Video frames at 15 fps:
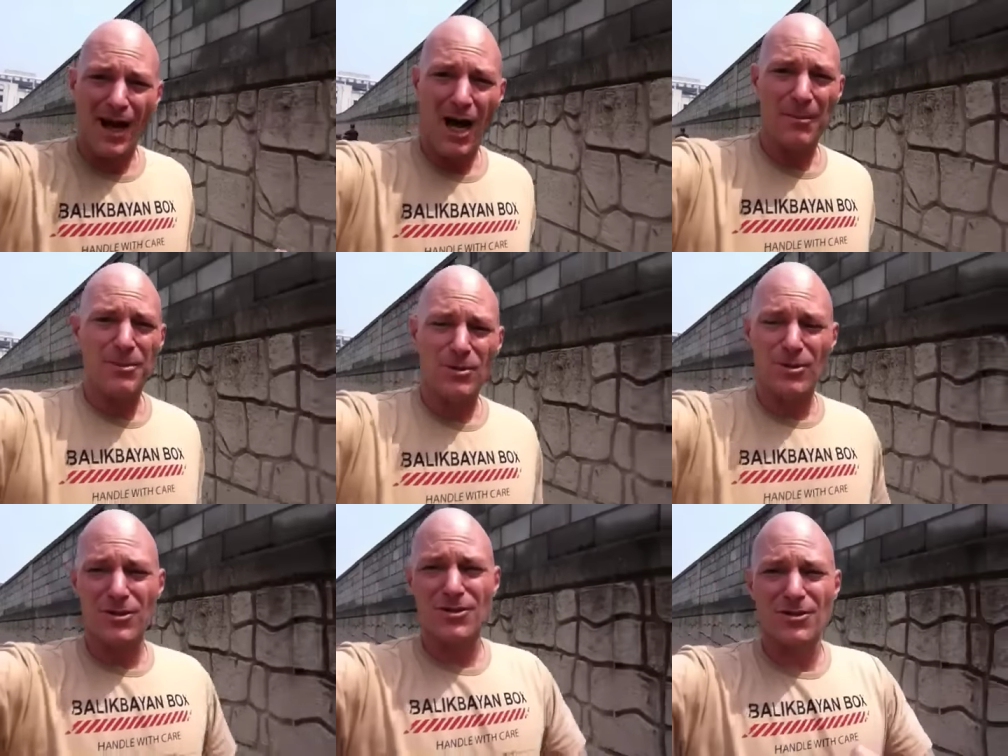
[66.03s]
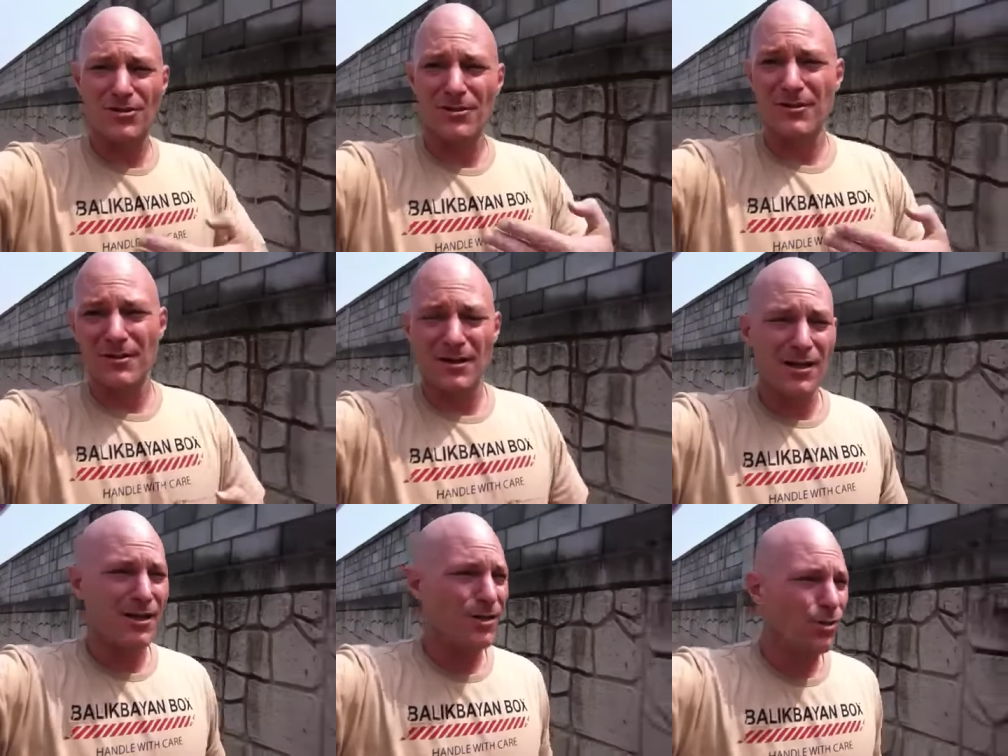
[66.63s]
up to a
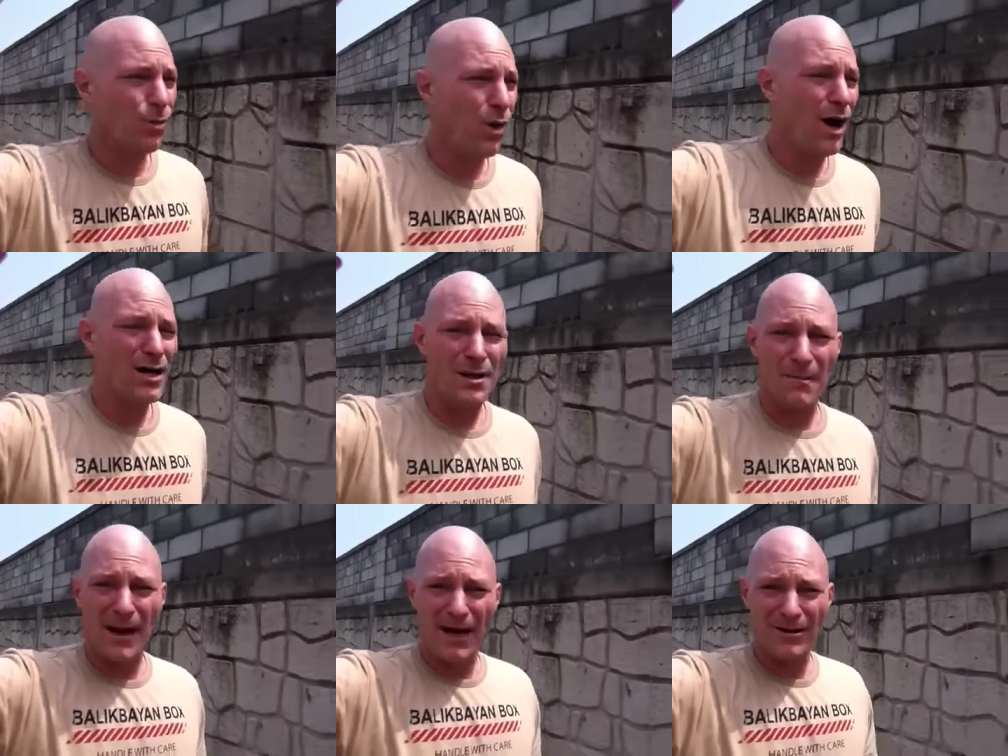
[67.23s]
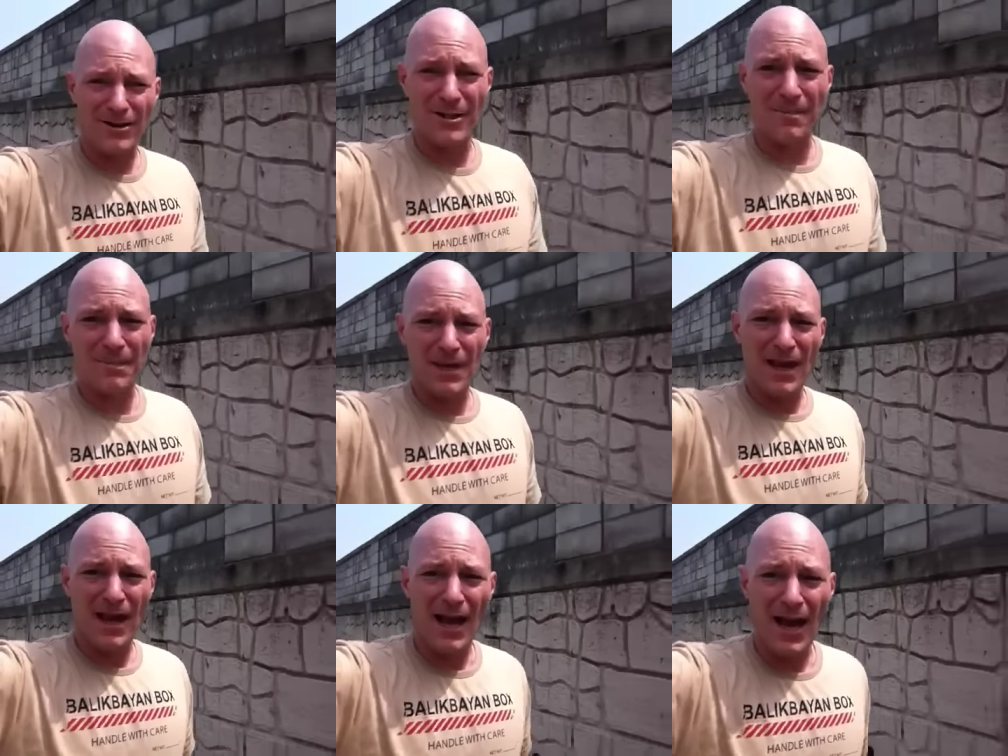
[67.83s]
certain WON amount,
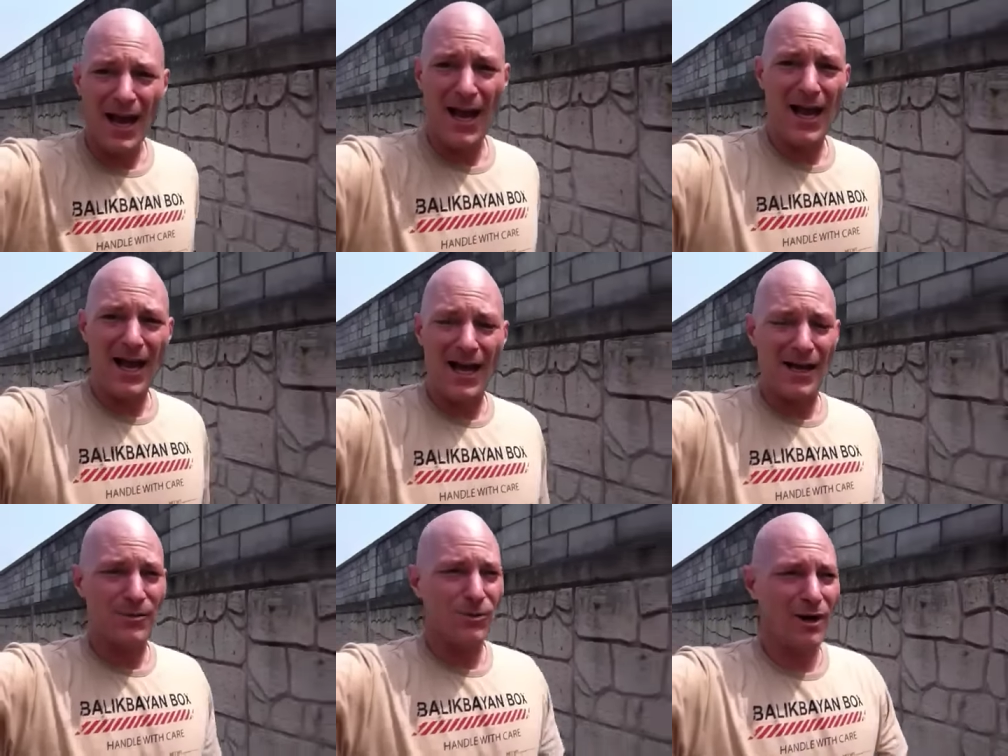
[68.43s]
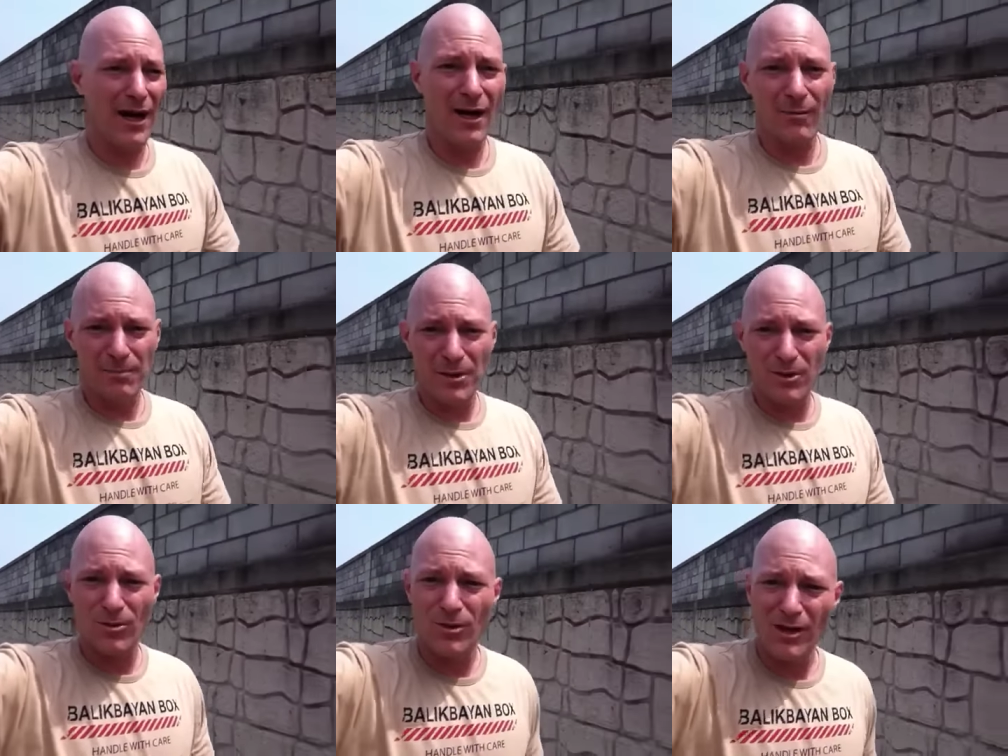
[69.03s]
and will help
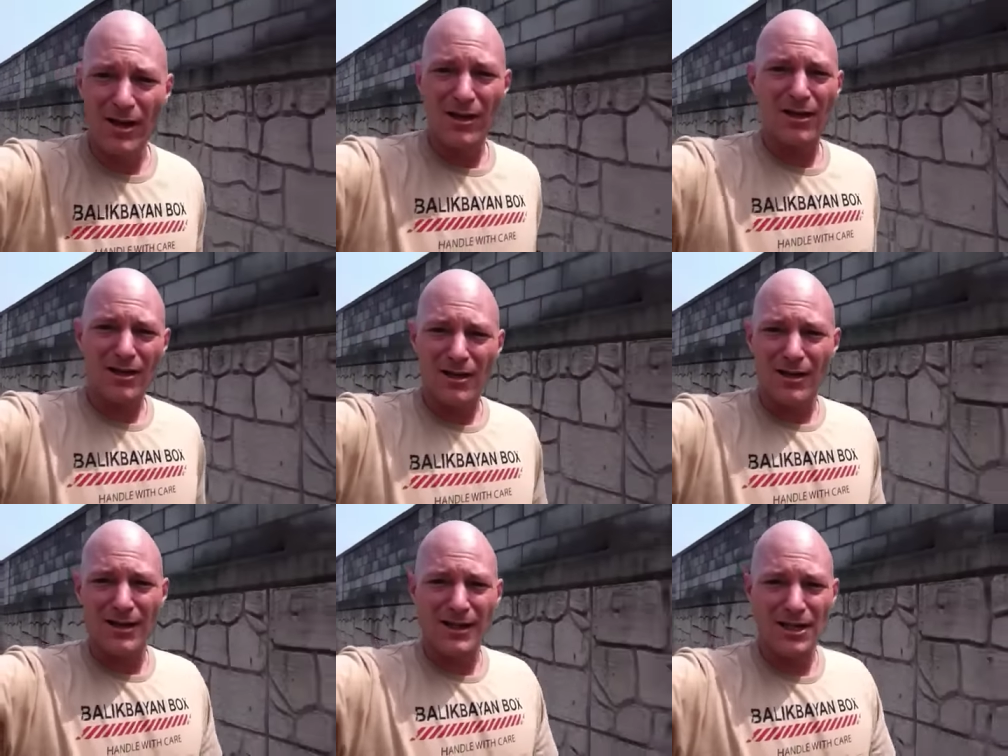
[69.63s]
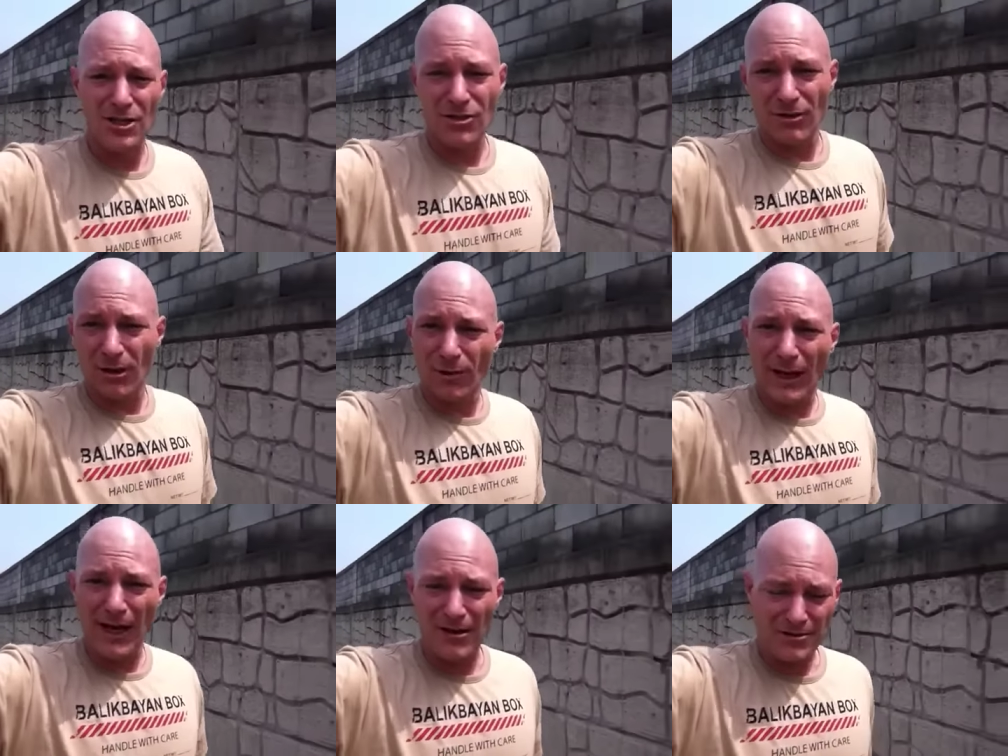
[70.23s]
you get your
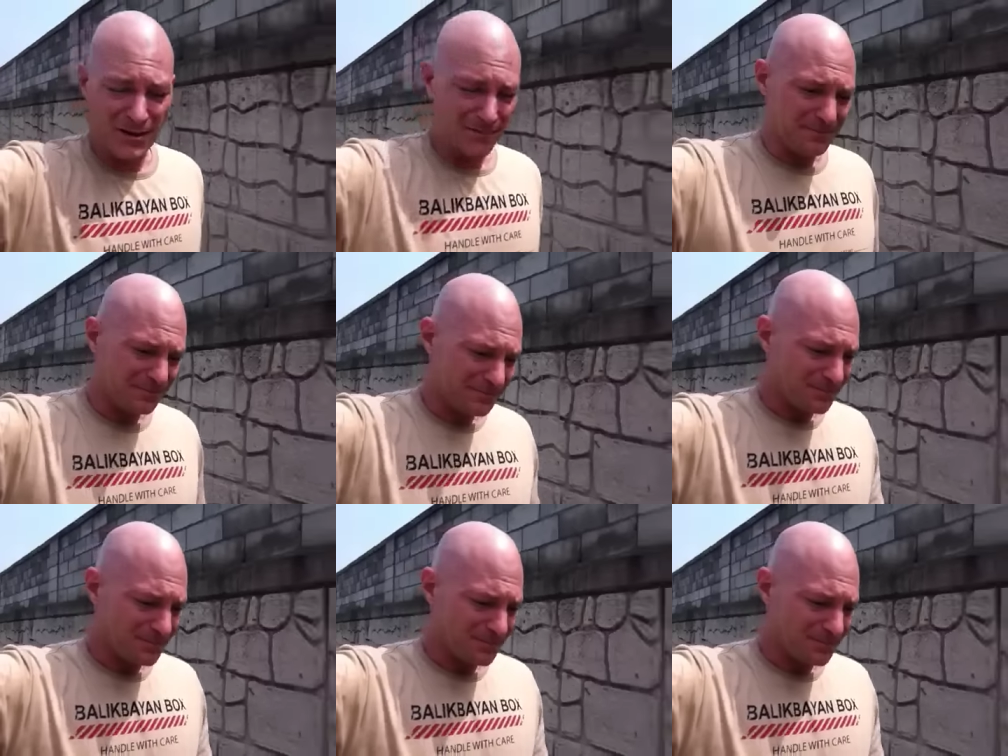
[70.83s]
own housing.